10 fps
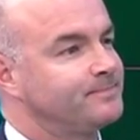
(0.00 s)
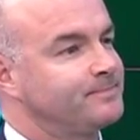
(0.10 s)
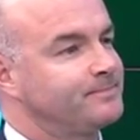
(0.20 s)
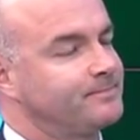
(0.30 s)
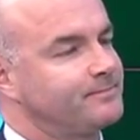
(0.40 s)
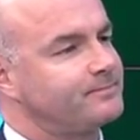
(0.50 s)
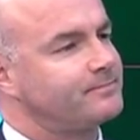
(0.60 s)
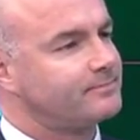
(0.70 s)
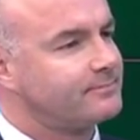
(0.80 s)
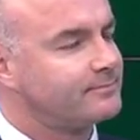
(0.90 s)
So are you
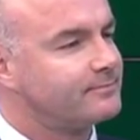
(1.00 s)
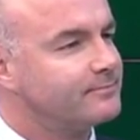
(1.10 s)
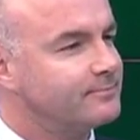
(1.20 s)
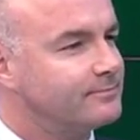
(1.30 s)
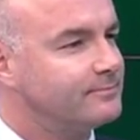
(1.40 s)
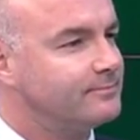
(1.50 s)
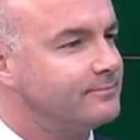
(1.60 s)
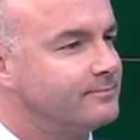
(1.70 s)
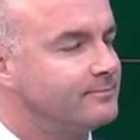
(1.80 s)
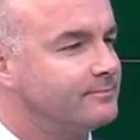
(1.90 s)
saying those plants mm
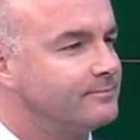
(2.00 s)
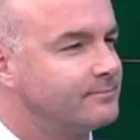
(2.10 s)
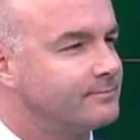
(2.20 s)
are mm-hmm. now